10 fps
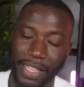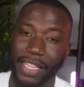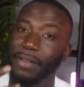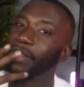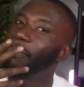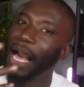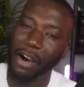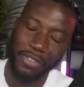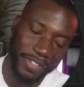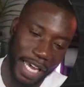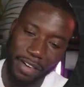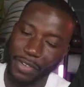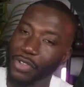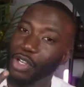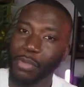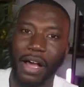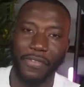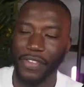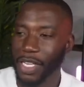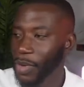The mouth. Now, if you know about
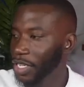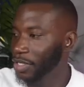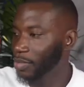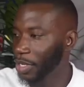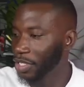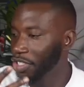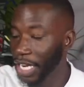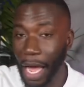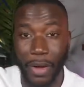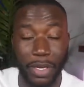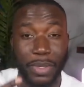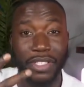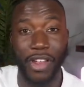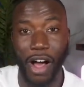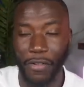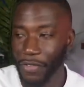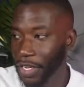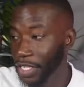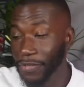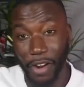Philly, when he's shouting, when he's laughing,
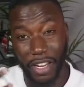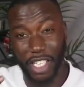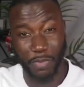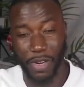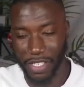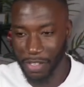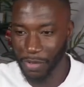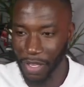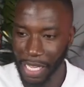he's very expressive.